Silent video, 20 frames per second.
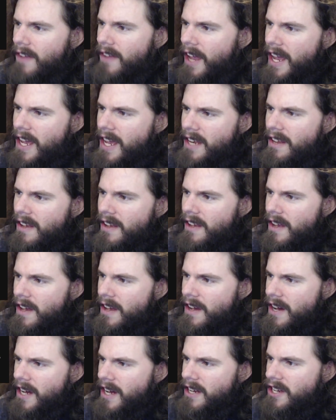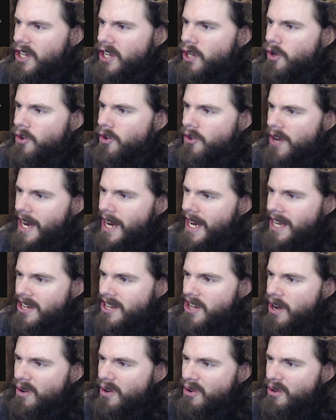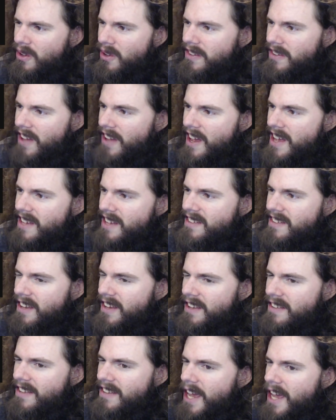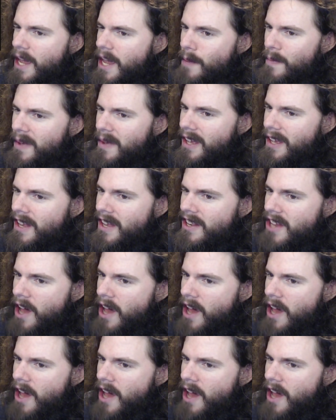aid to Ukraine totals $68 billion,